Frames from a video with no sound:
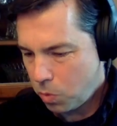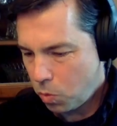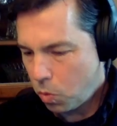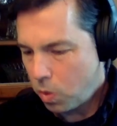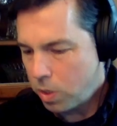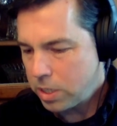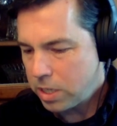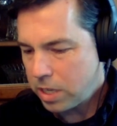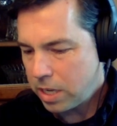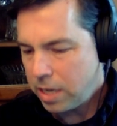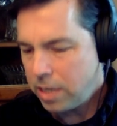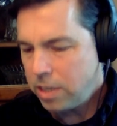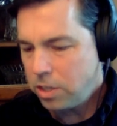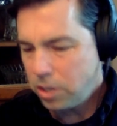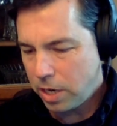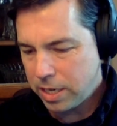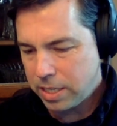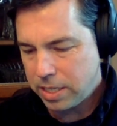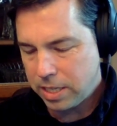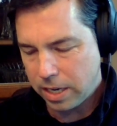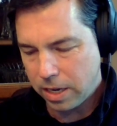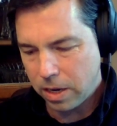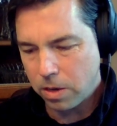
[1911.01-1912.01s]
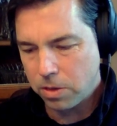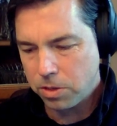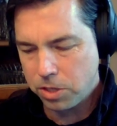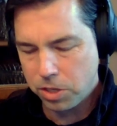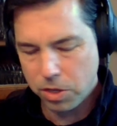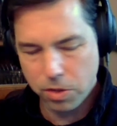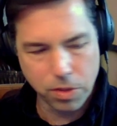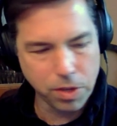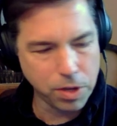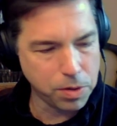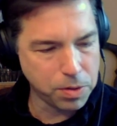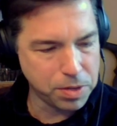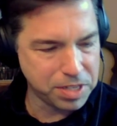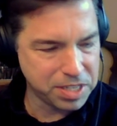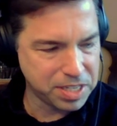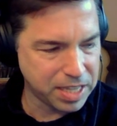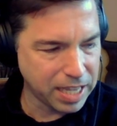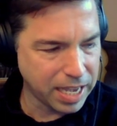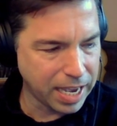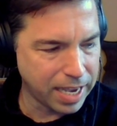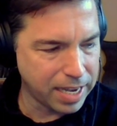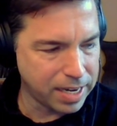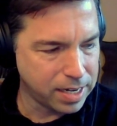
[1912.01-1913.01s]
What's interesting also, though,
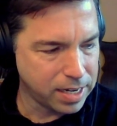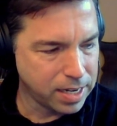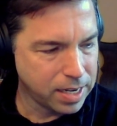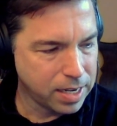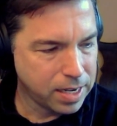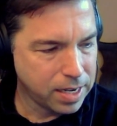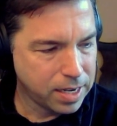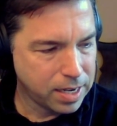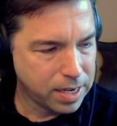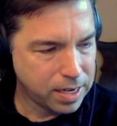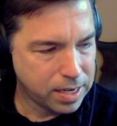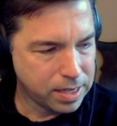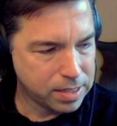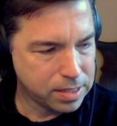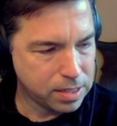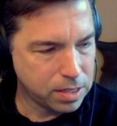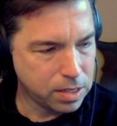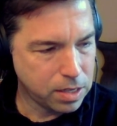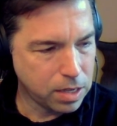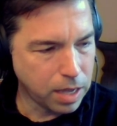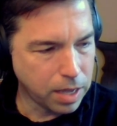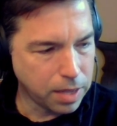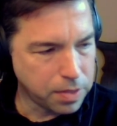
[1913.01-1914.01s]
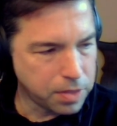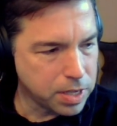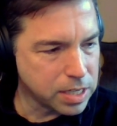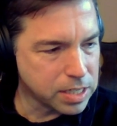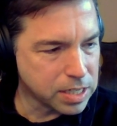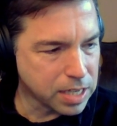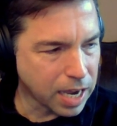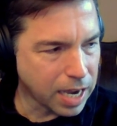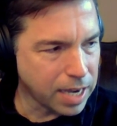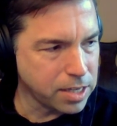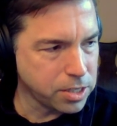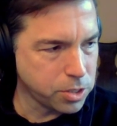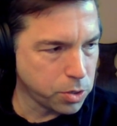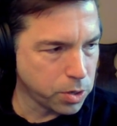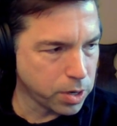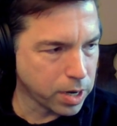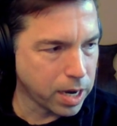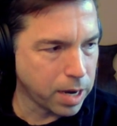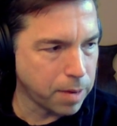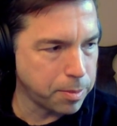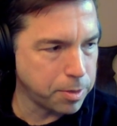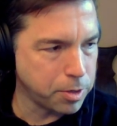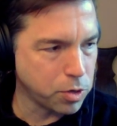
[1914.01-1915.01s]
is that these guys who are
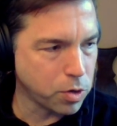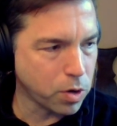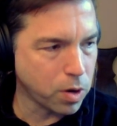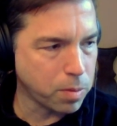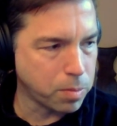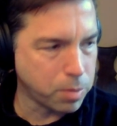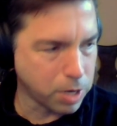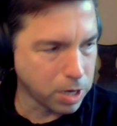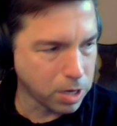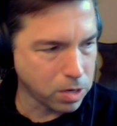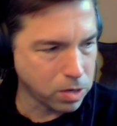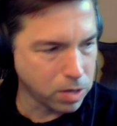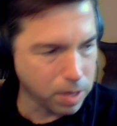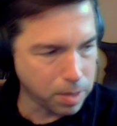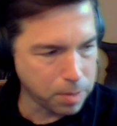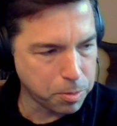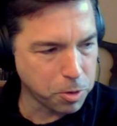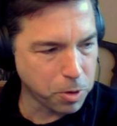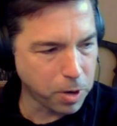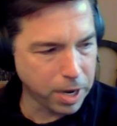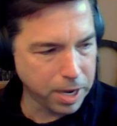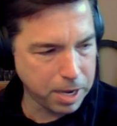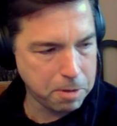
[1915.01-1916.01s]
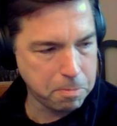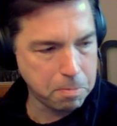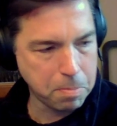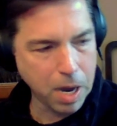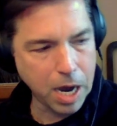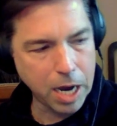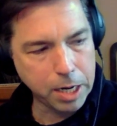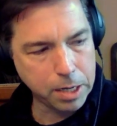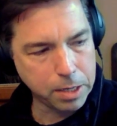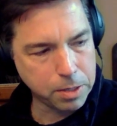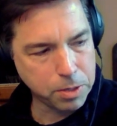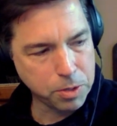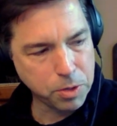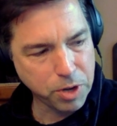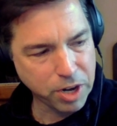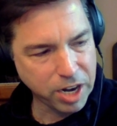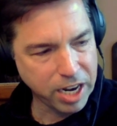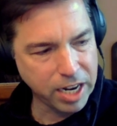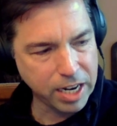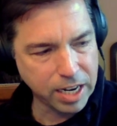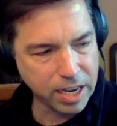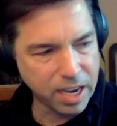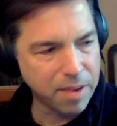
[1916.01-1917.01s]
coming to our book club, who I admire, who are
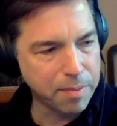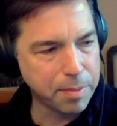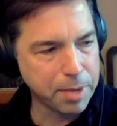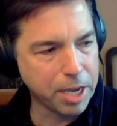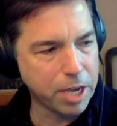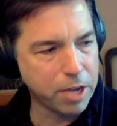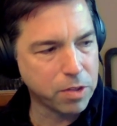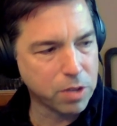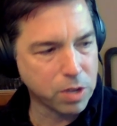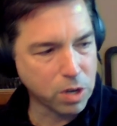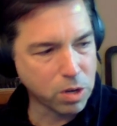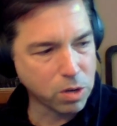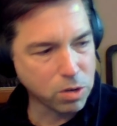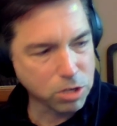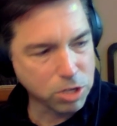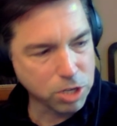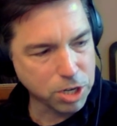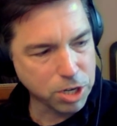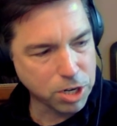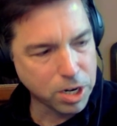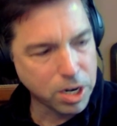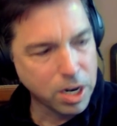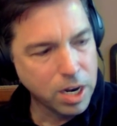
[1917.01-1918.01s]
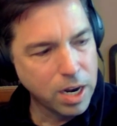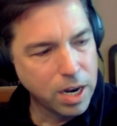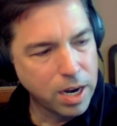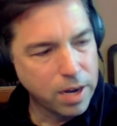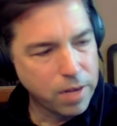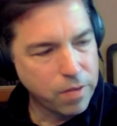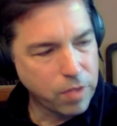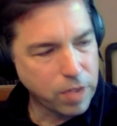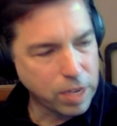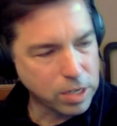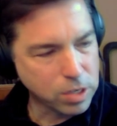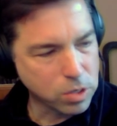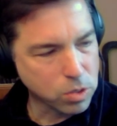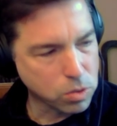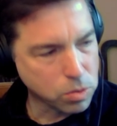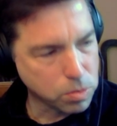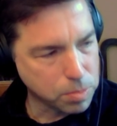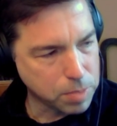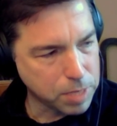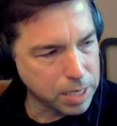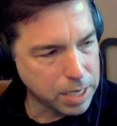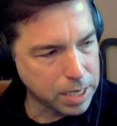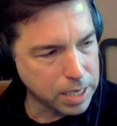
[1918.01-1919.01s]
kind of coming out of the culture, they
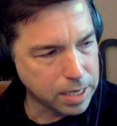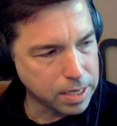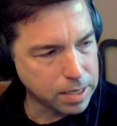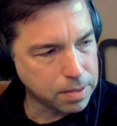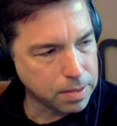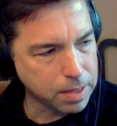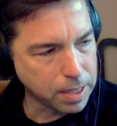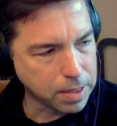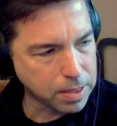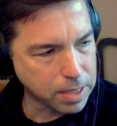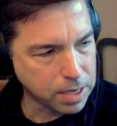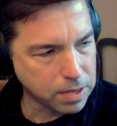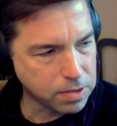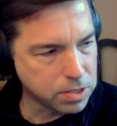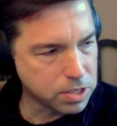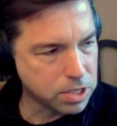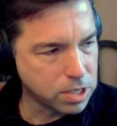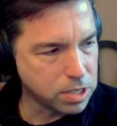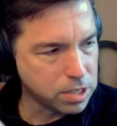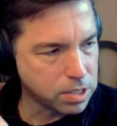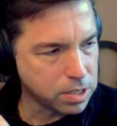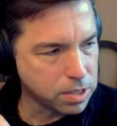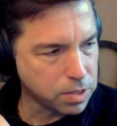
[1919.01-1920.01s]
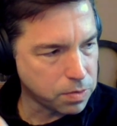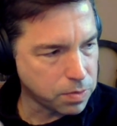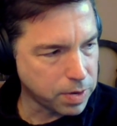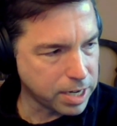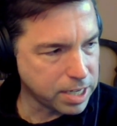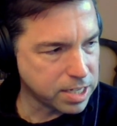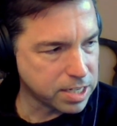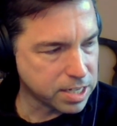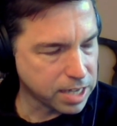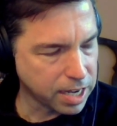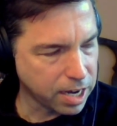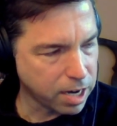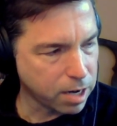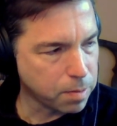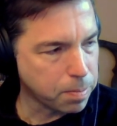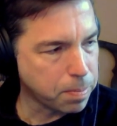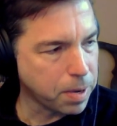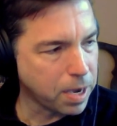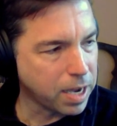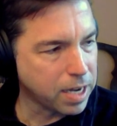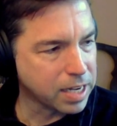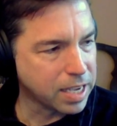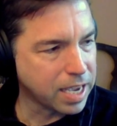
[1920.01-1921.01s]
told me that they listened to the Red Scare
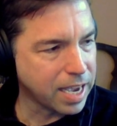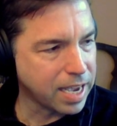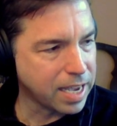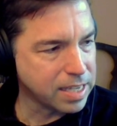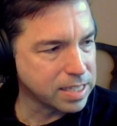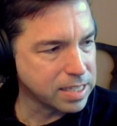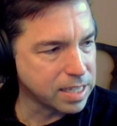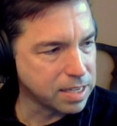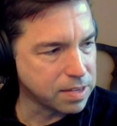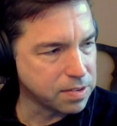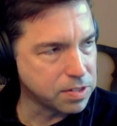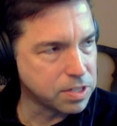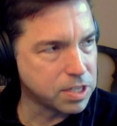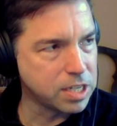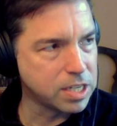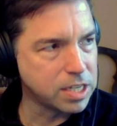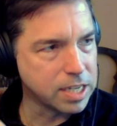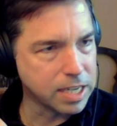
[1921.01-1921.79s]
podcast. They listened to